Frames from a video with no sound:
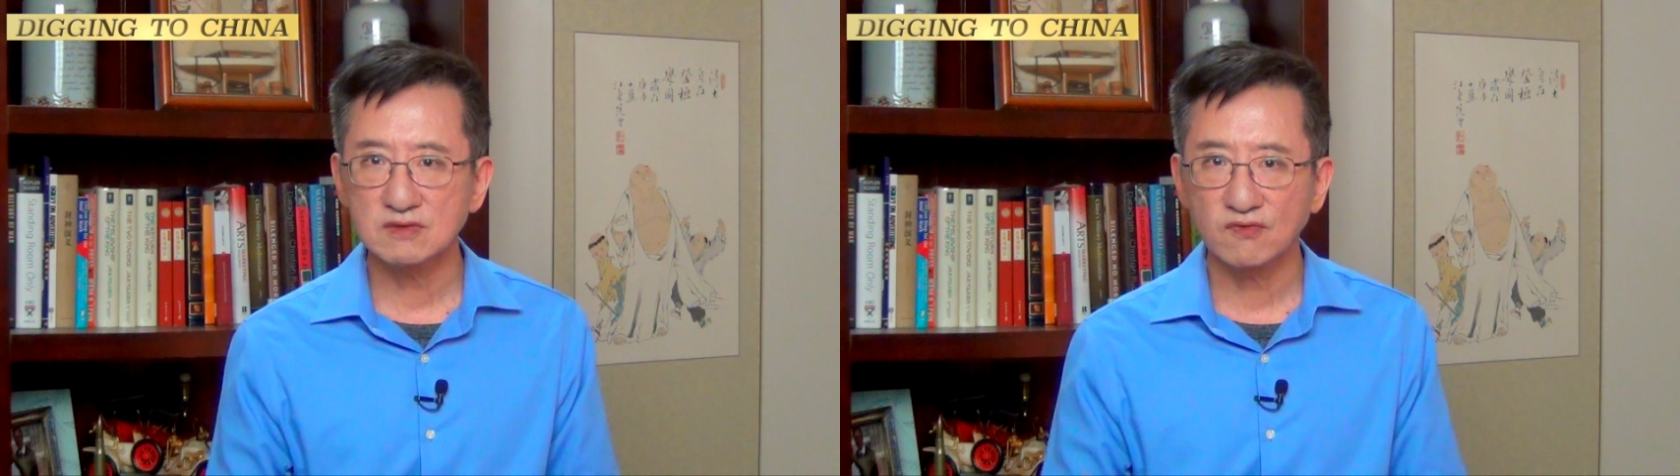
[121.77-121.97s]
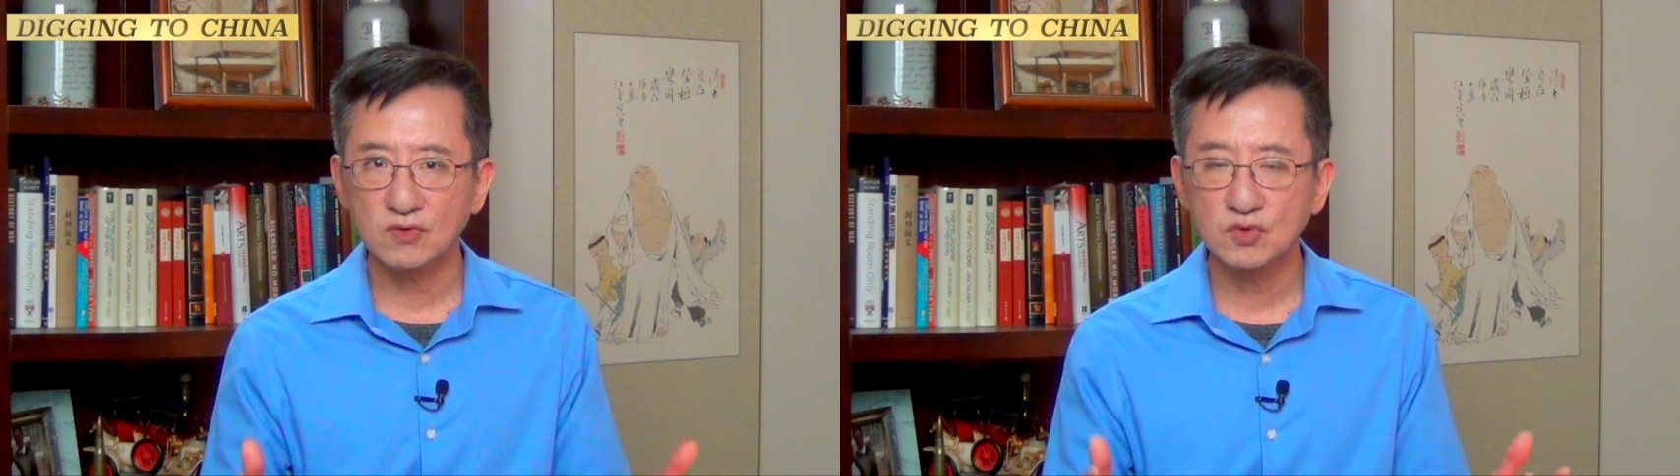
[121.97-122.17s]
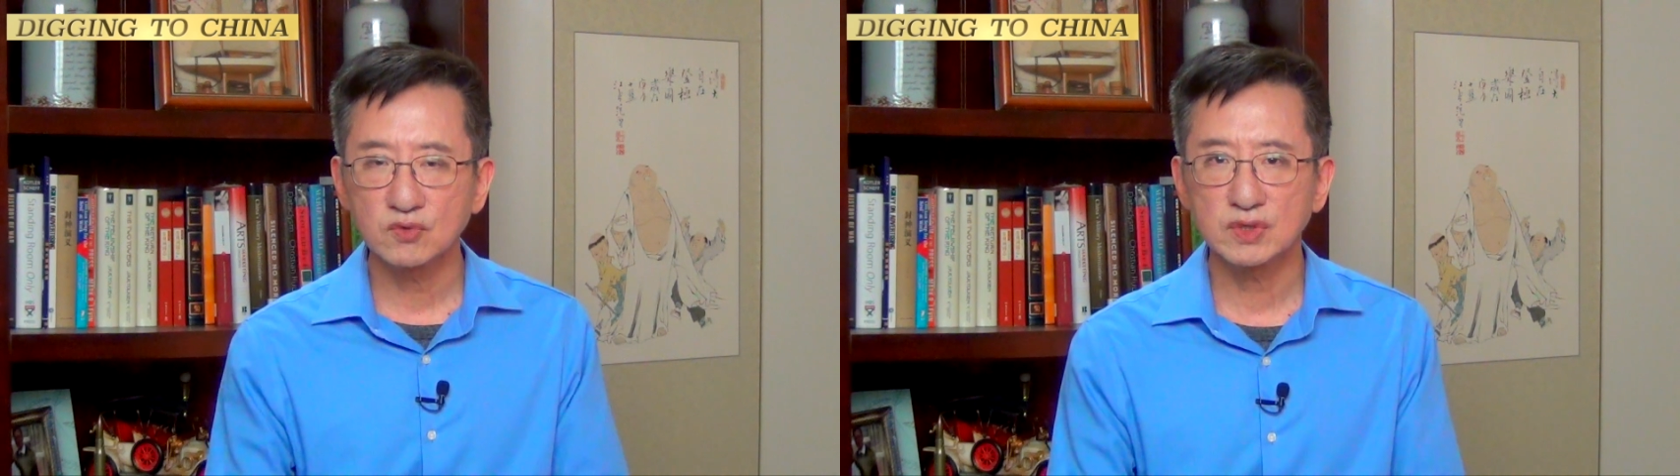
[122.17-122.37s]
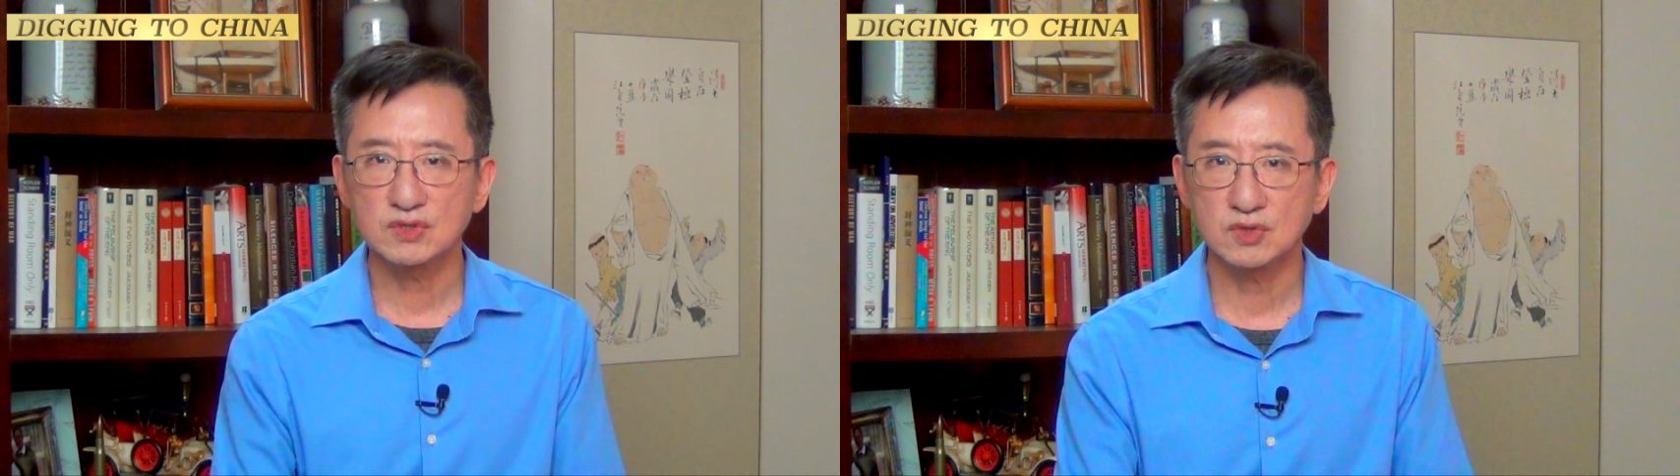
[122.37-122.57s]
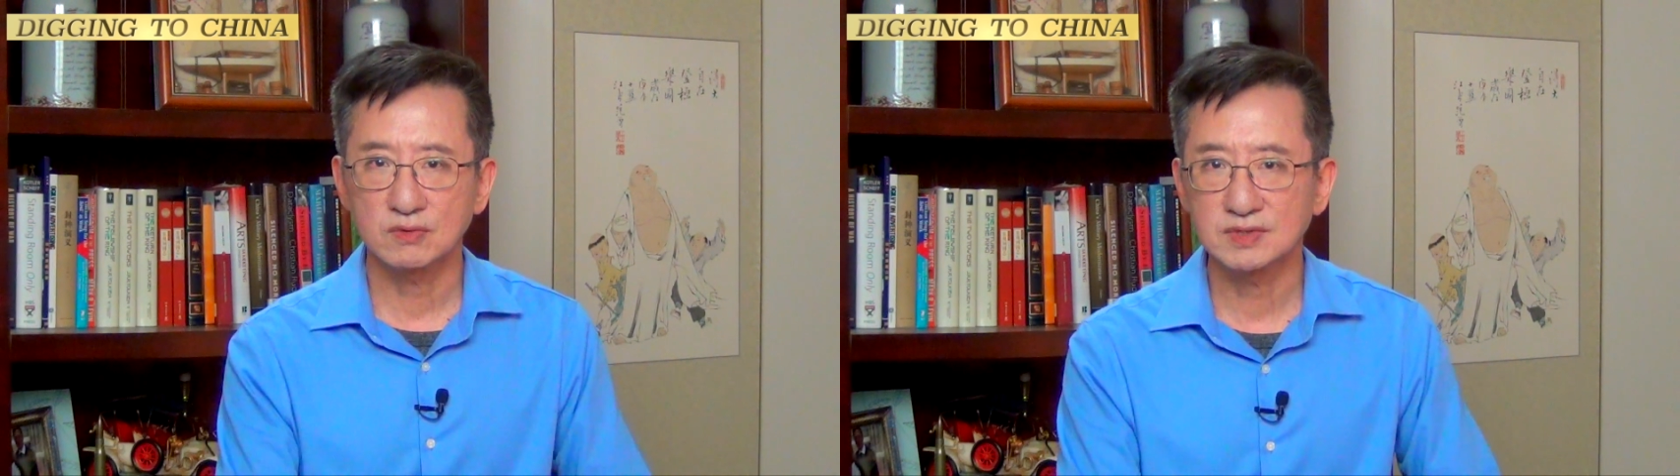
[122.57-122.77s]
for doing
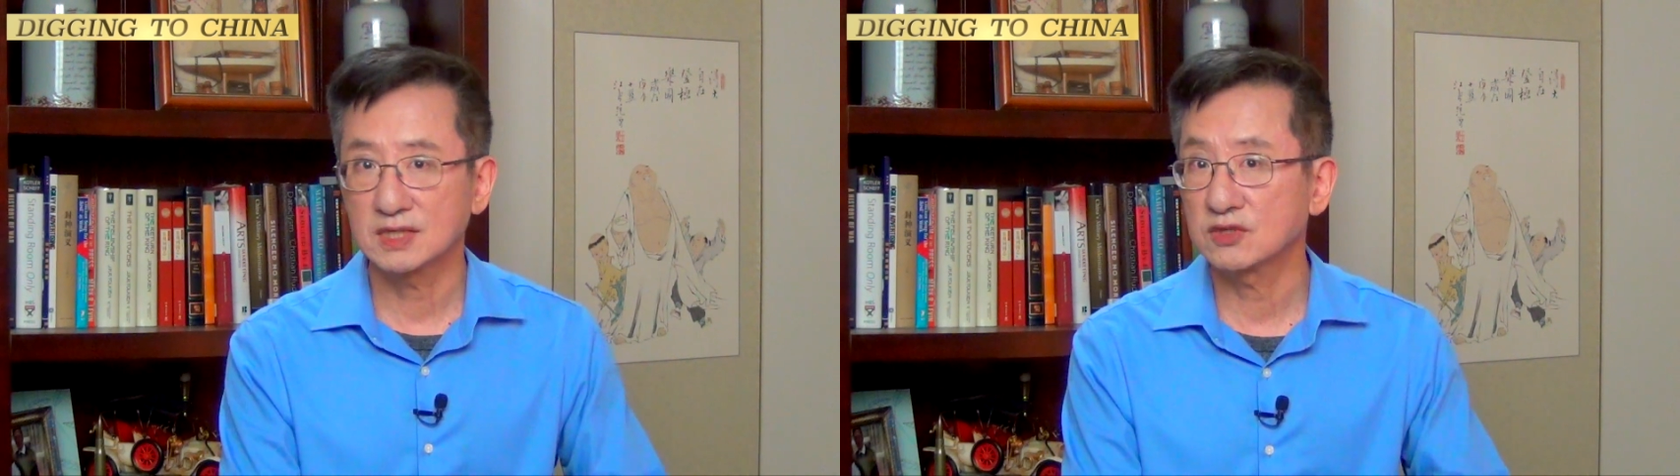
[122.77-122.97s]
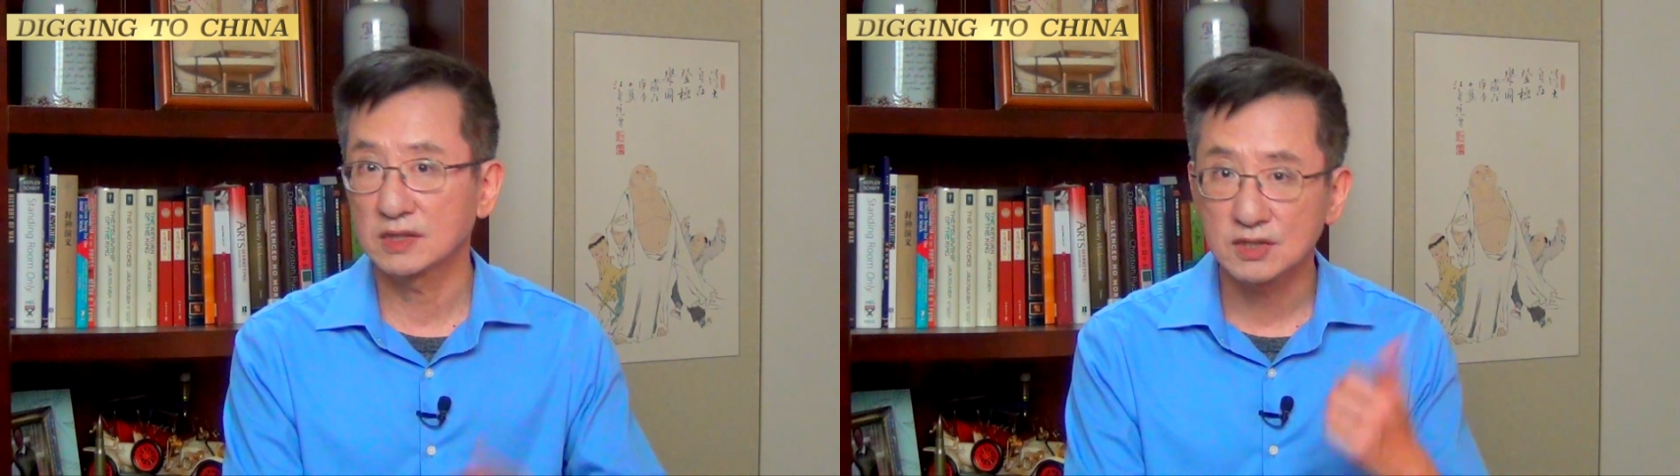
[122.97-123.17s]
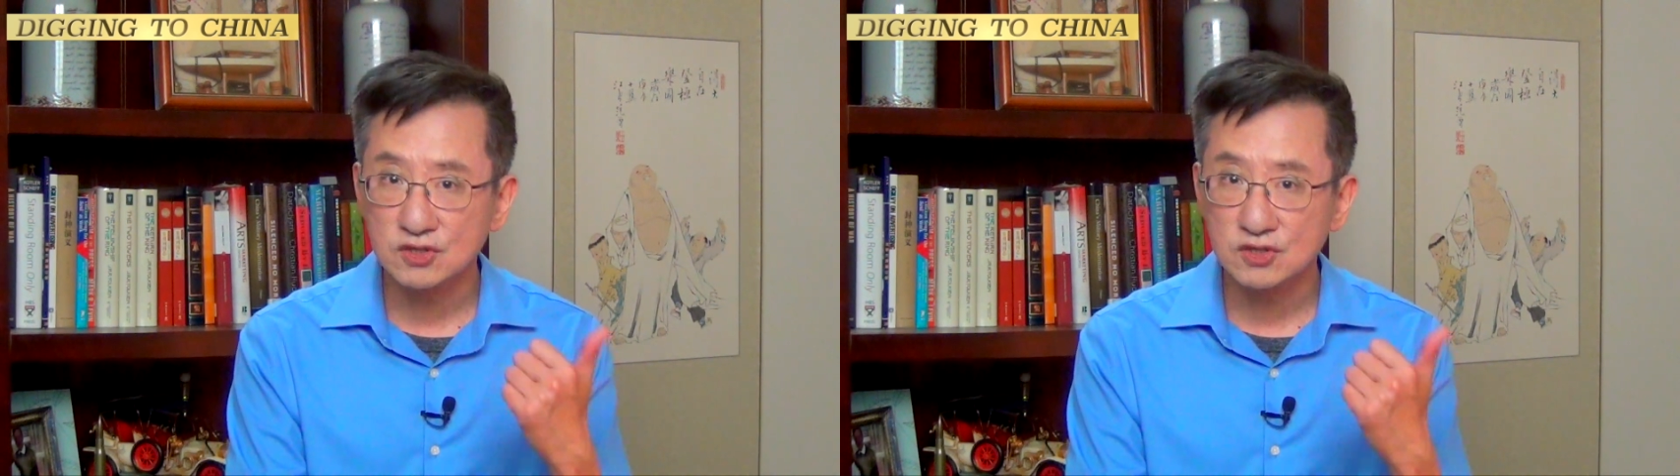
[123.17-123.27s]
so, such as